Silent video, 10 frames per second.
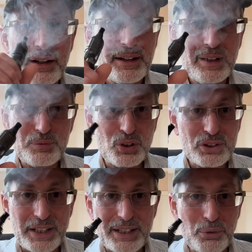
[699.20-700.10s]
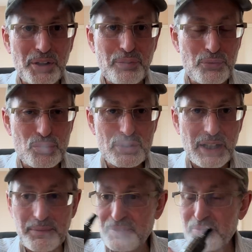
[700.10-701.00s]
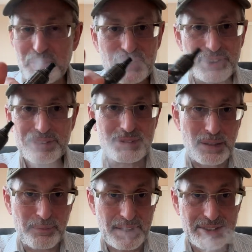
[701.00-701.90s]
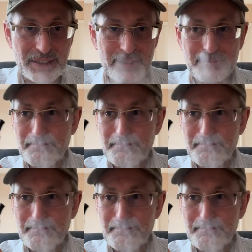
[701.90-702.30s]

I'm not taking away from Juice Cabin, which is amazing,